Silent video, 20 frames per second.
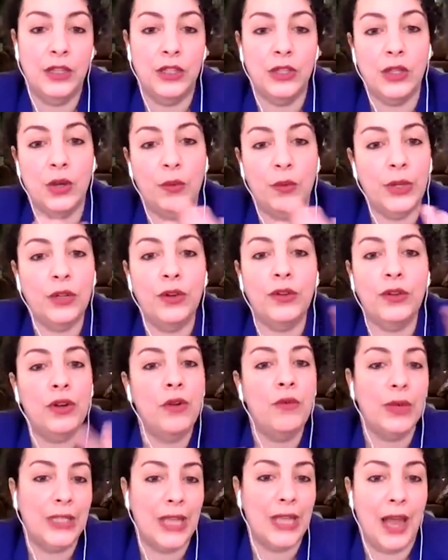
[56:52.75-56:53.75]
So we don't
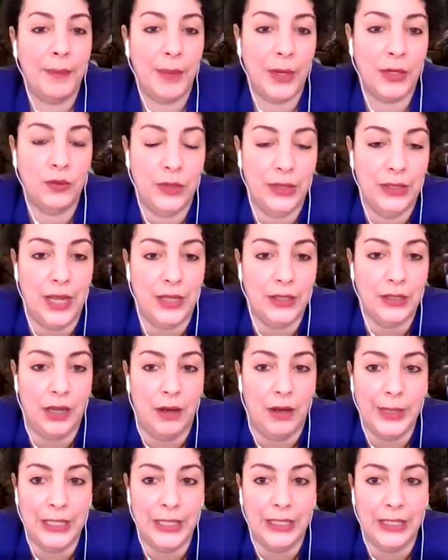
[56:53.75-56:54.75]
know what happened with that
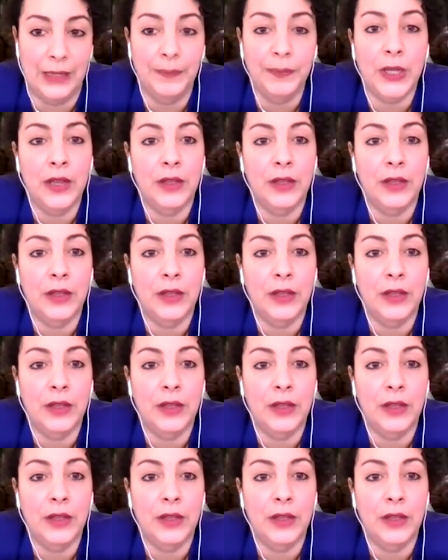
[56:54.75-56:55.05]
committee.